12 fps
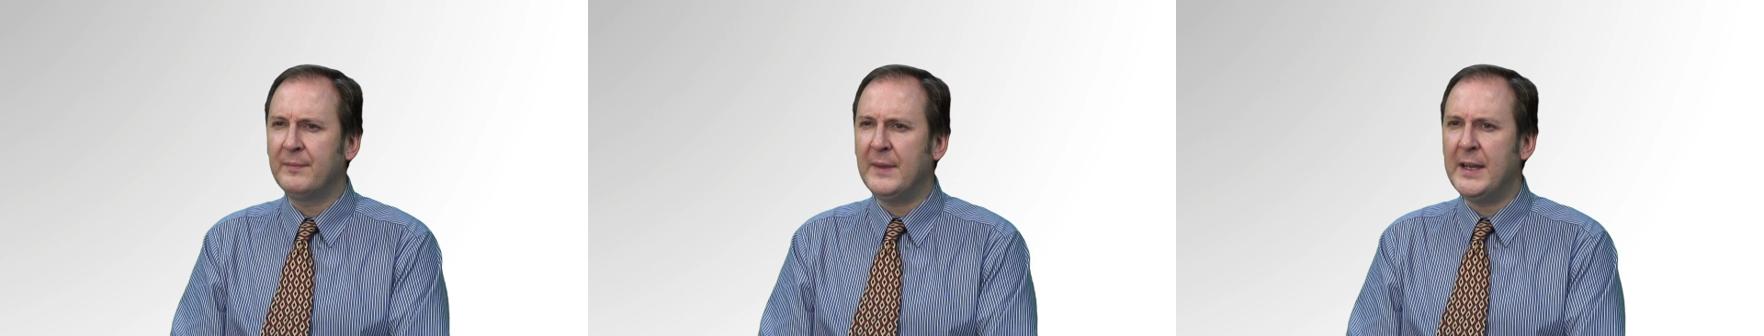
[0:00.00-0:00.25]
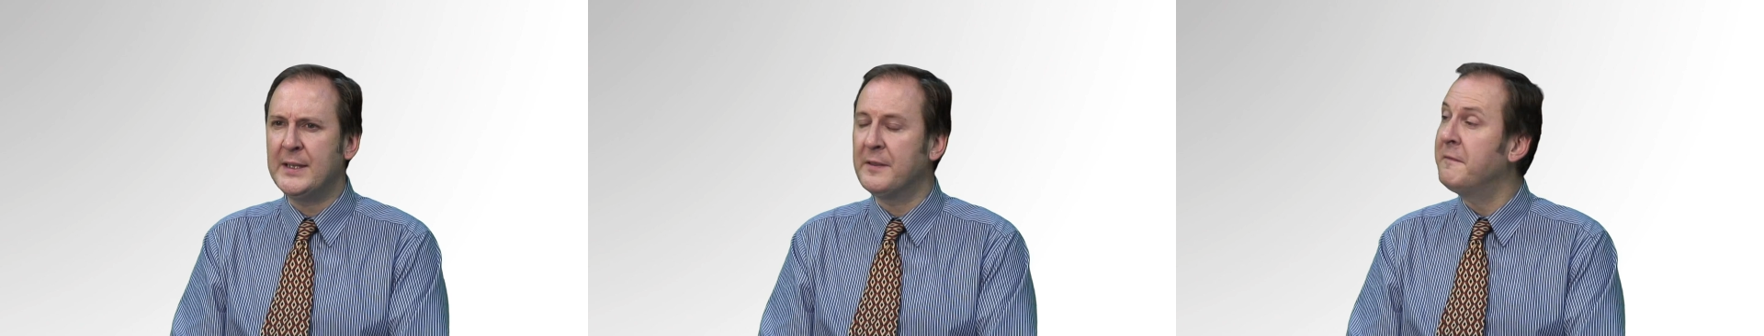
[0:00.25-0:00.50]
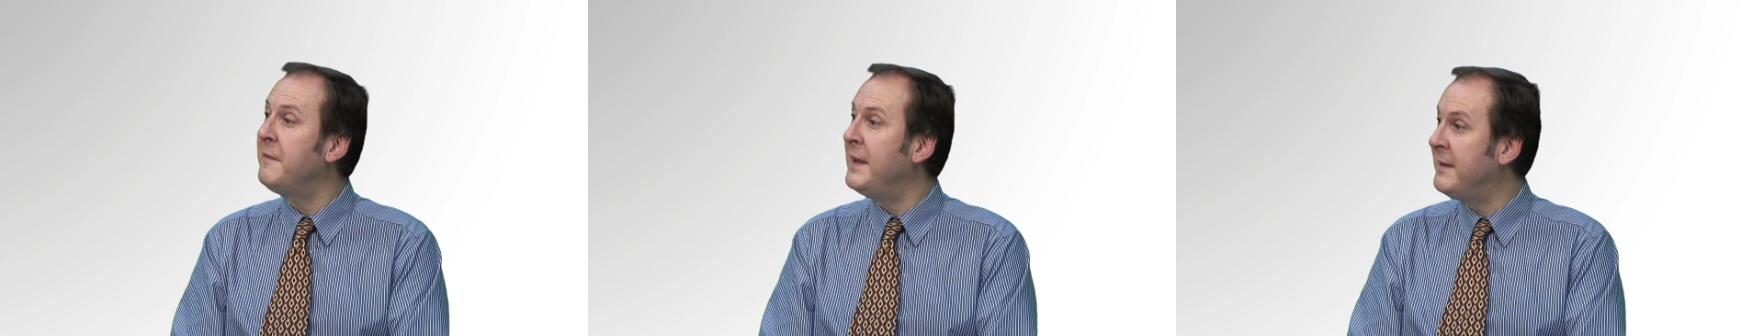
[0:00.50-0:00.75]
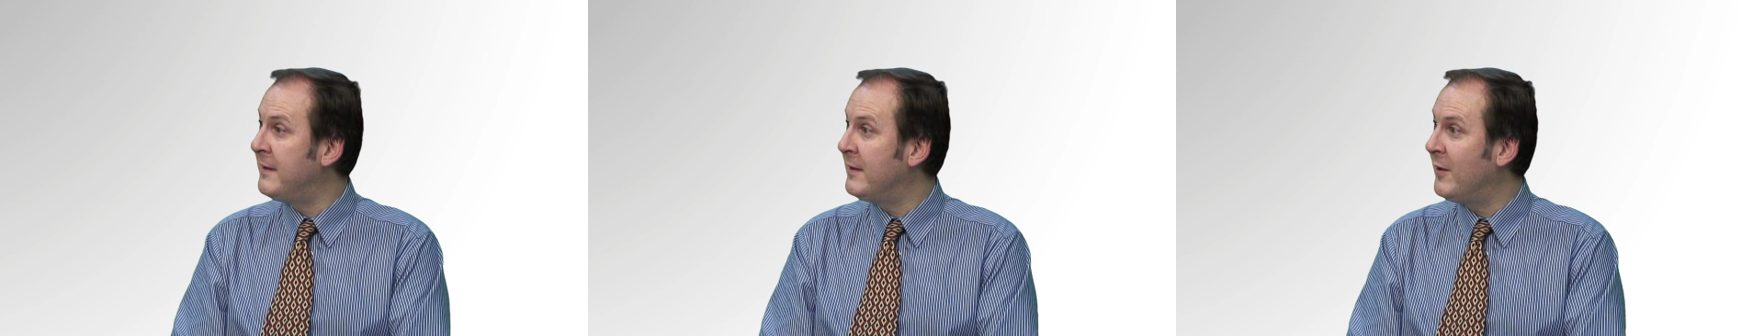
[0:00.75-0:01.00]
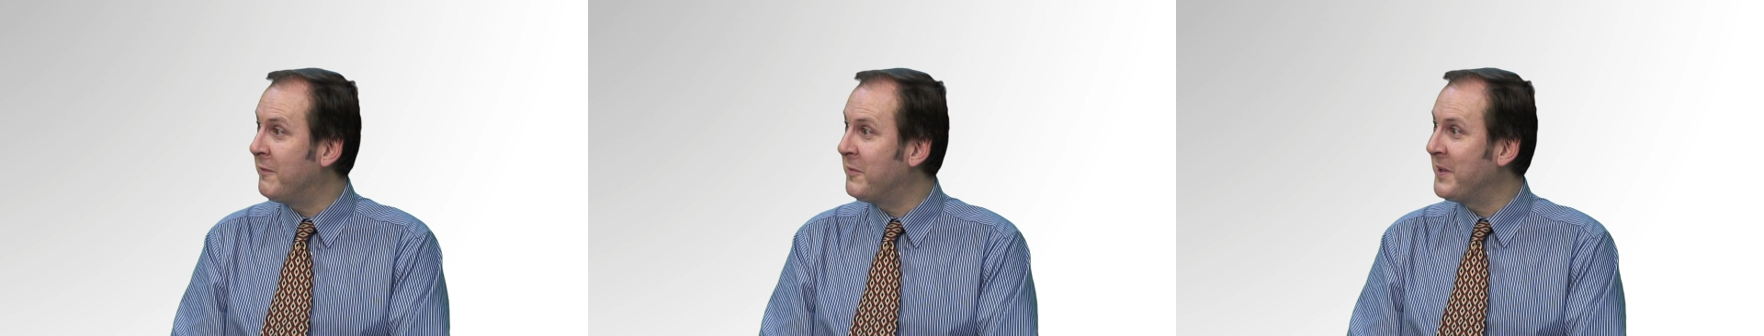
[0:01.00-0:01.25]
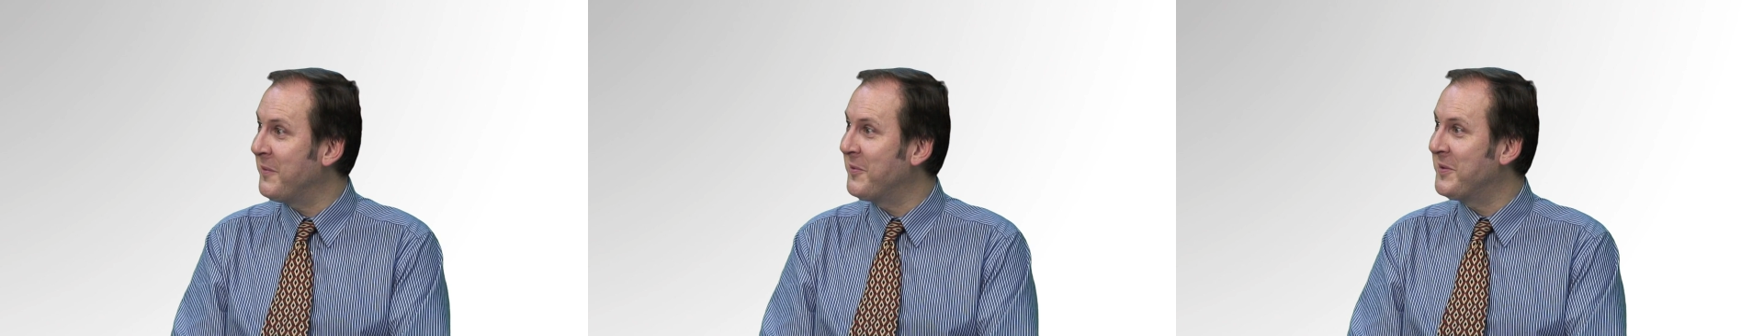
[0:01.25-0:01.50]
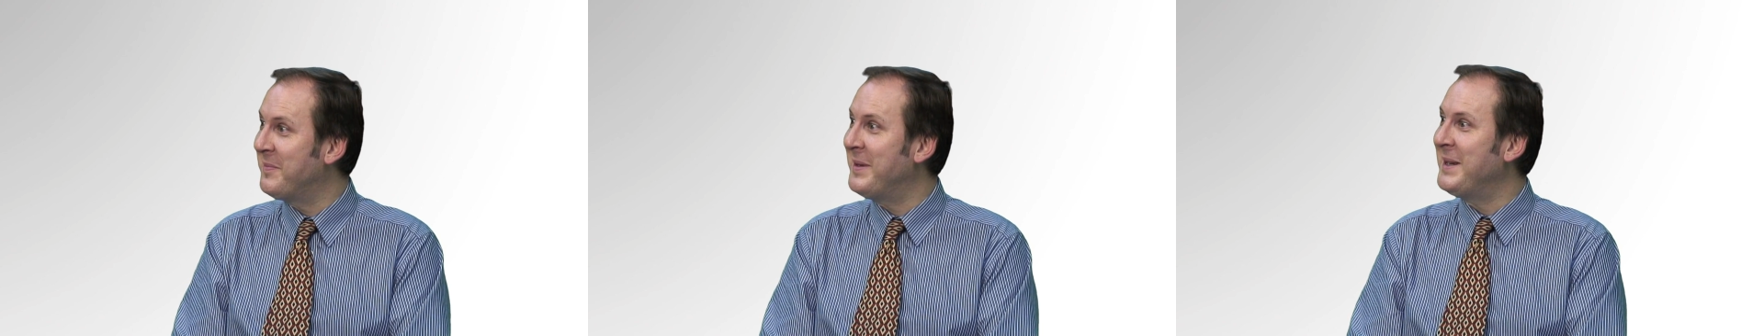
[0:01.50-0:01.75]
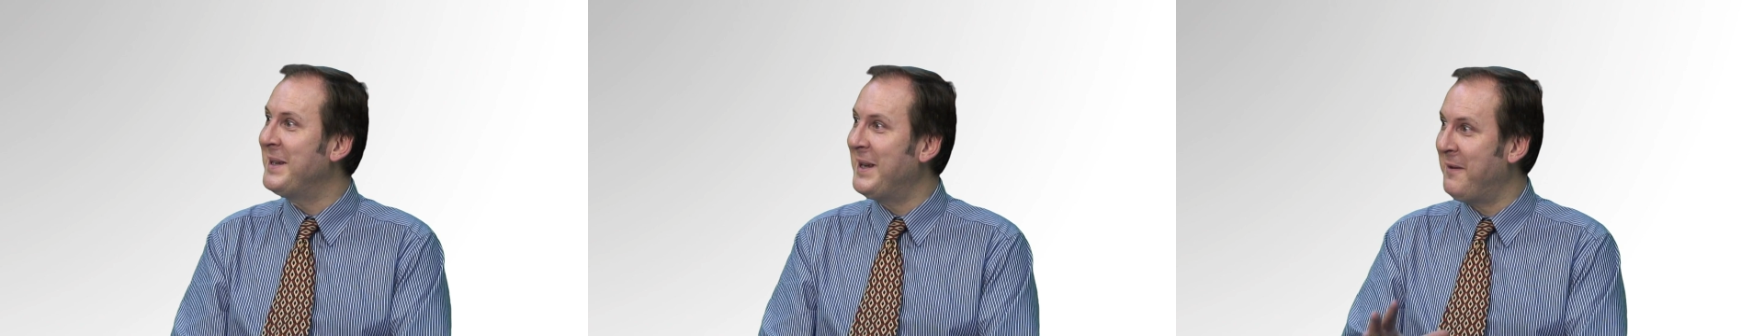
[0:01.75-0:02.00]
fifth of what it would
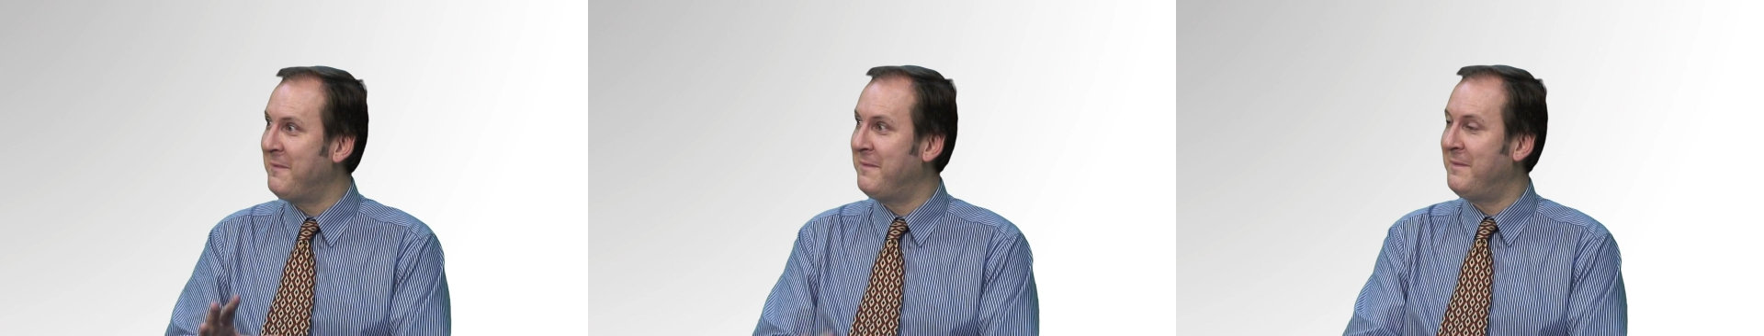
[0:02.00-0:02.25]
be